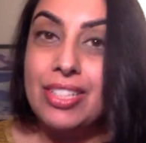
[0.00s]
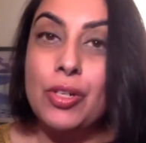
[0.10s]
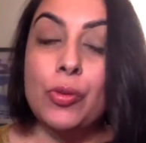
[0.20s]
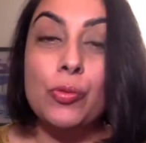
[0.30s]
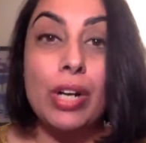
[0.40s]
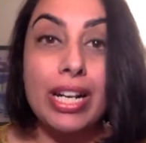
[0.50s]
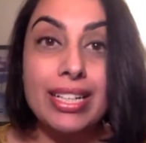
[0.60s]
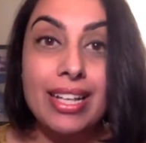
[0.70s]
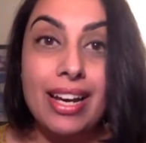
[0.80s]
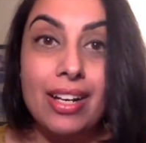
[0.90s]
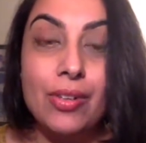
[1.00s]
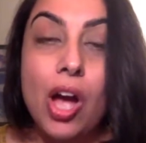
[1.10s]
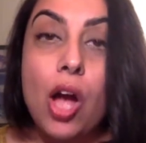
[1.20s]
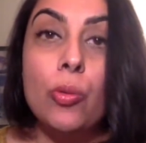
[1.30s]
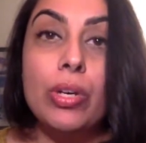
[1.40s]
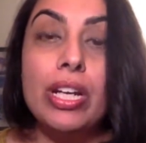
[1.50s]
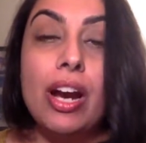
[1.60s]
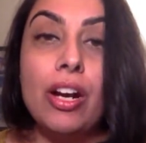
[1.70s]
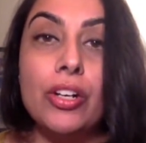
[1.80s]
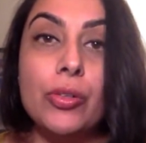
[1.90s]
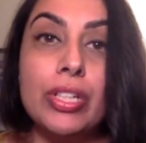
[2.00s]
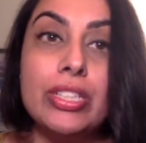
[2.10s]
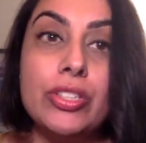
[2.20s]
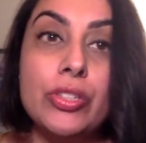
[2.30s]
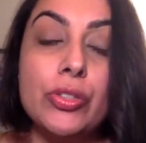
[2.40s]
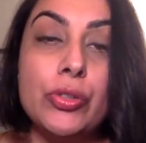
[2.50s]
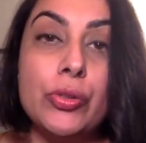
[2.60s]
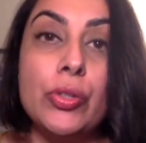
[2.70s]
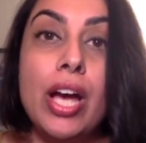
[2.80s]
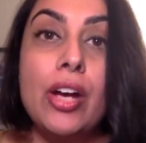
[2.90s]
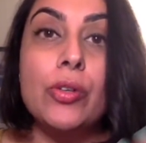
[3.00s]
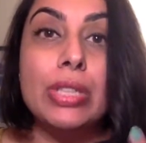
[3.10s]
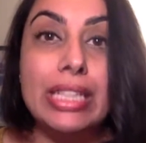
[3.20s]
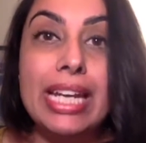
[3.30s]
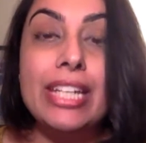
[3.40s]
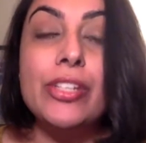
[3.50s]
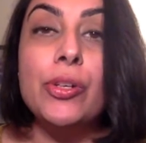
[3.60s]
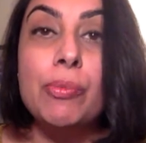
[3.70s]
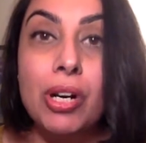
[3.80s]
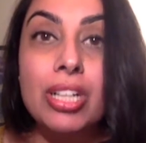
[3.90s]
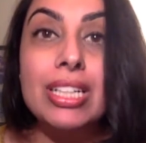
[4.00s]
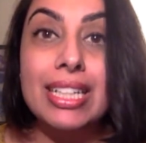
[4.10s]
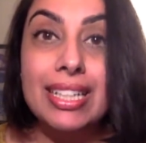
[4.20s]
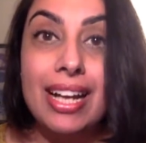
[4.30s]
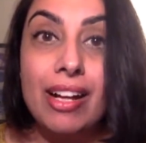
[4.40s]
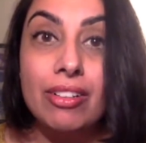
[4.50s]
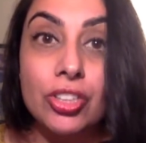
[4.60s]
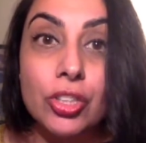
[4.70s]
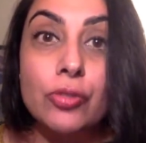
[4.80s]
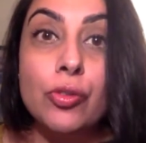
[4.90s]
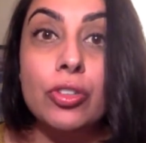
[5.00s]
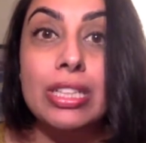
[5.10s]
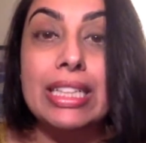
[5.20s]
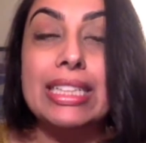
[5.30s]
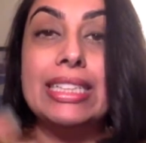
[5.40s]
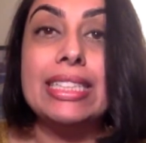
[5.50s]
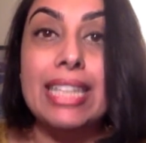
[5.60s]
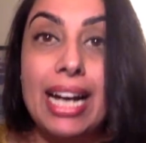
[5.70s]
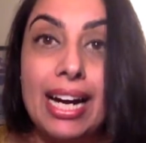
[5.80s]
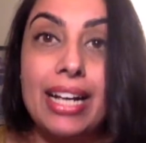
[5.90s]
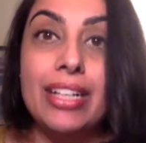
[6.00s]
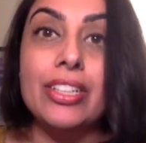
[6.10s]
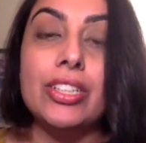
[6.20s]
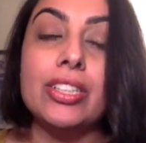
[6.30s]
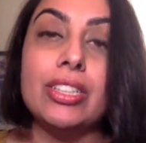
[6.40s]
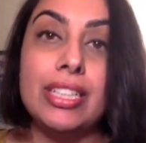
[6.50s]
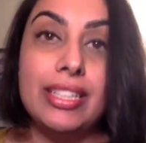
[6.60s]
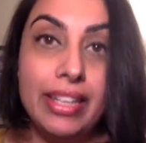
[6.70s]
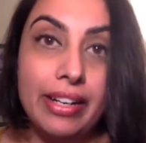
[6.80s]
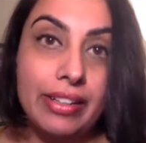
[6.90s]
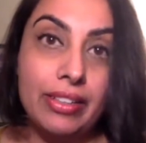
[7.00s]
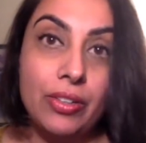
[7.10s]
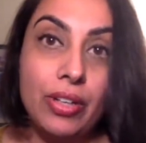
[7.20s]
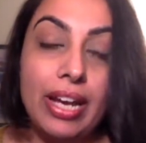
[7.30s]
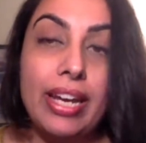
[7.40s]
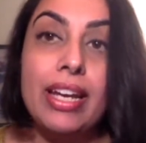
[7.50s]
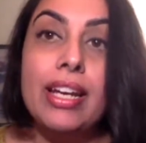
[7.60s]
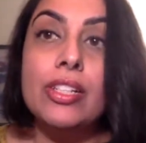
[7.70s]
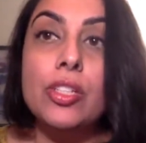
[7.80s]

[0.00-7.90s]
So right now, we are going to create your marketing calendar for the entire year, okay?